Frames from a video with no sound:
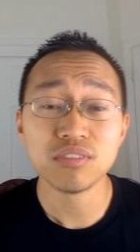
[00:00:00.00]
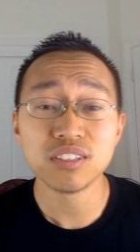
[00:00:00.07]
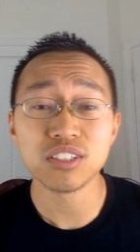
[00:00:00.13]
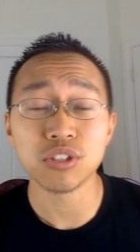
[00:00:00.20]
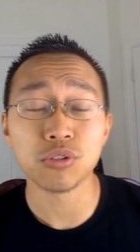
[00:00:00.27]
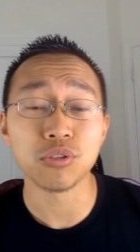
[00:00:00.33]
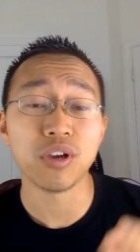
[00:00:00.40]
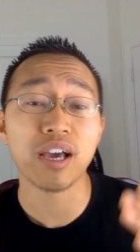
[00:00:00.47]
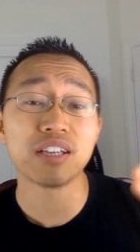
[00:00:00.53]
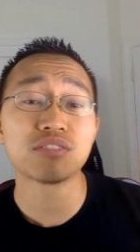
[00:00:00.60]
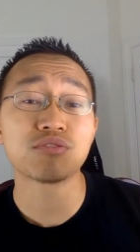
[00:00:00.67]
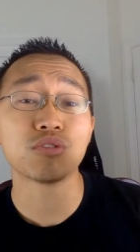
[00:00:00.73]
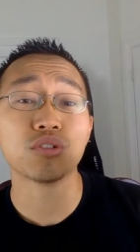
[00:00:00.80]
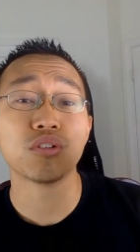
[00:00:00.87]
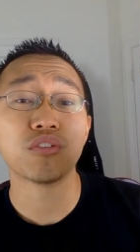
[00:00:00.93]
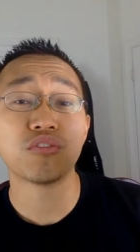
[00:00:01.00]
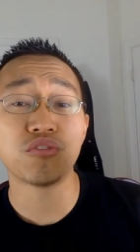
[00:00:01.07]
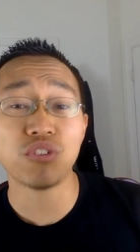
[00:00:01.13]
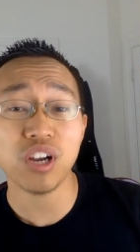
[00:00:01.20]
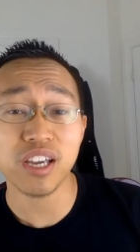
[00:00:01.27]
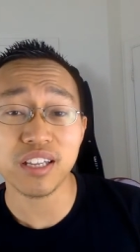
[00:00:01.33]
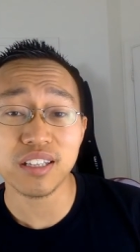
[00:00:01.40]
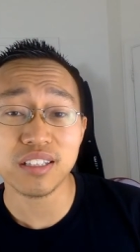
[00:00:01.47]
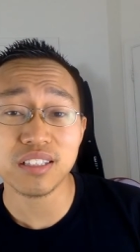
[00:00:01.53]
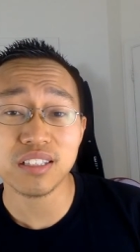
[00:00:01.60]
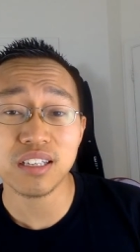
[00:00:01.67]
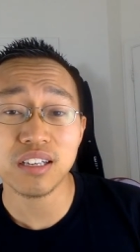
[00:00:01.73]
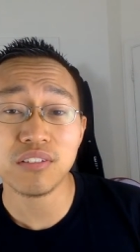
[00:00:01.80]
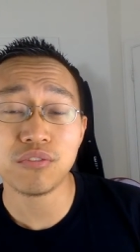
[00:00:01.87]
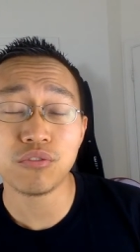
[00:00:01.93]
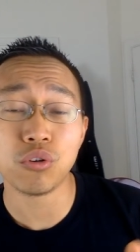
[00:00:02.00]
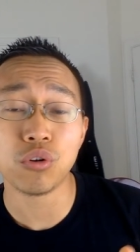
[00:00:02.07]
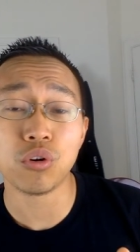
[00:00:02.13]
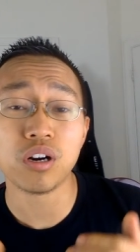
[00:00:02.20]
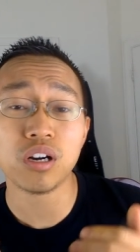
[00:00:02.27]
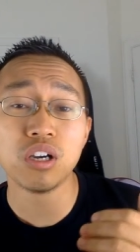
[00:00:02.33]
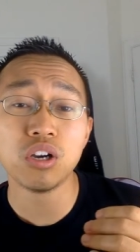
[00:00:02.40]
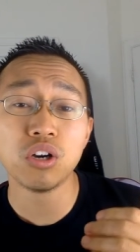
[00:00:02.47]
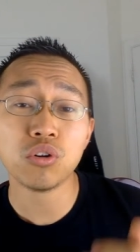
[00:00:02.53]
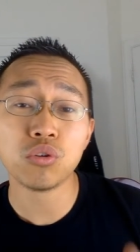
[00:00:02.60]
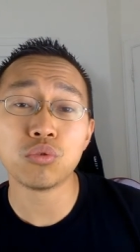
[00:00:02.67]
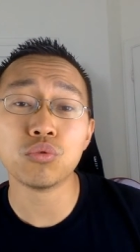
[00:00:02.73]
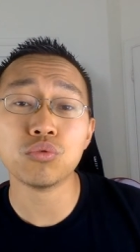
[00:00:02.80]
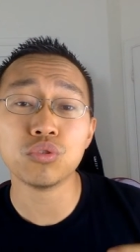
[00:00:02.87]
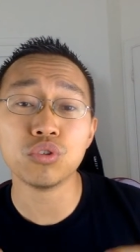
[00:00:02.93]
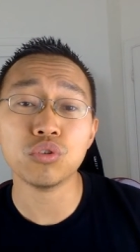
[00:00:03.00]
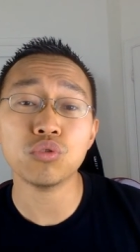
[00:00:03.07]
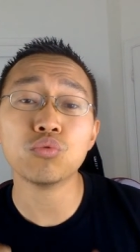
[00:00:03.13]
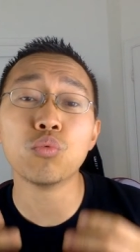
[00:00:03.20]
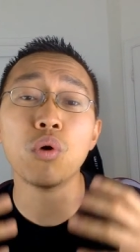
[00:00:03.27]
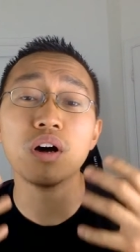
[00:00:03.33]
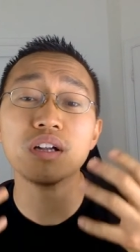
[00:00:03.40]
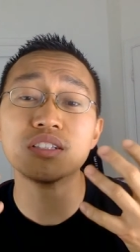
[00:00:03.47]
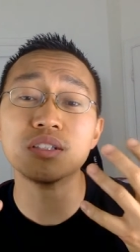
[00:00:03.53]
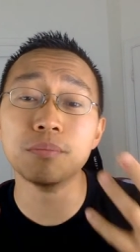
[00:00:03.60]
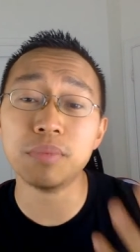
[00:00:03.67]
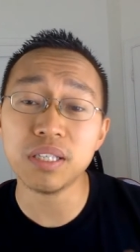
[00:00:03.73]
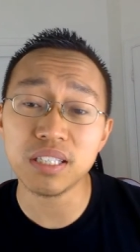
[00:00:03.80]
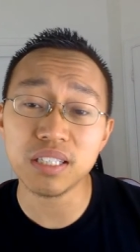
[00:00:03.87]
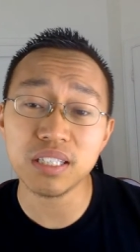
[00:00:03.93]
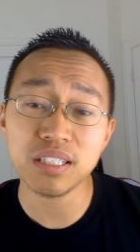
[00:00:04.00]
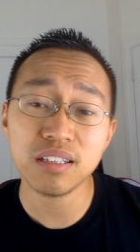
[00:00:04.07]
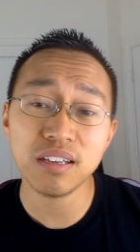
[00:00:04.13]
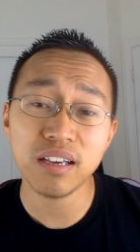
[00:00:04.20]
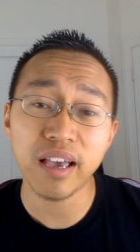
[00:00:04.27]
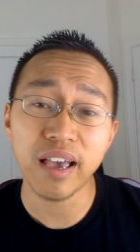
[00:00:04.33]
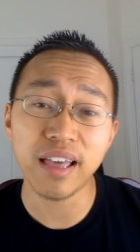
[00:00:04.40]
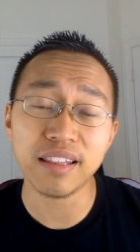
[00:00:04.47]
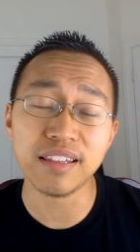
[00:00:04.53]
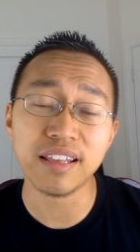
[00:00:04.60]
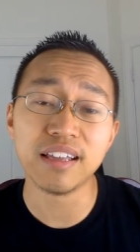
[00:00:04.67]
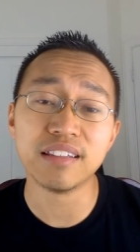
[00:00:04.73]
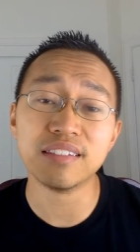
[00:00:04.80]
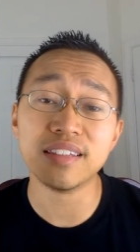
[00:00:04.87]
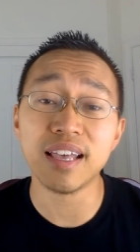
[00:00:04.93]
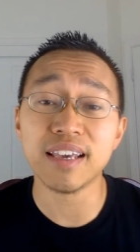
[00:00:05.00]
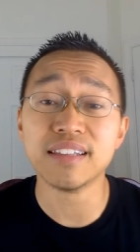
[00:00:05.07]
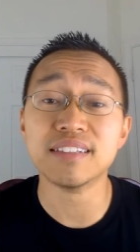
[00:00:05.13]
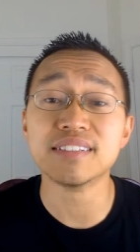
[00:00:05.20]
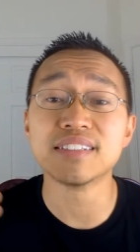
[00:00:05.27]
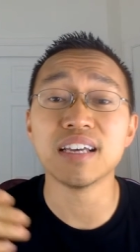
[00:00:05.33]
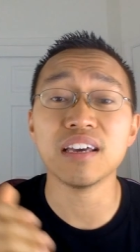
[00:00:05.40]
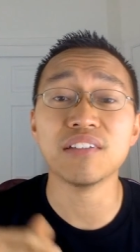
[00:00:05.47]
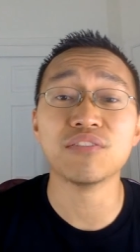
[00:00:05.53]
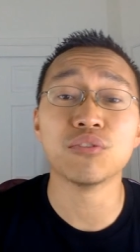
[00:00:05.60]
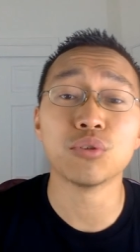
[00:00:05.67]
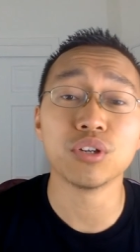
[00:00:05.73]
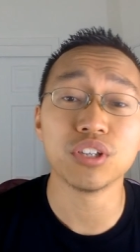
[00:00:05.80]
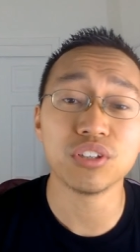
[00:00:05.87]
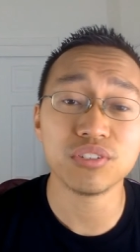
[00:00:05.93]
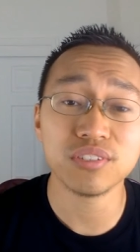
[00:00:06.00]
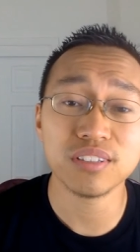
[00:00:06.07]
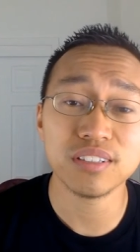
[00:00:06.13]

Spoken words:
So you ask for your friend for who you want to be, and then they decide for you.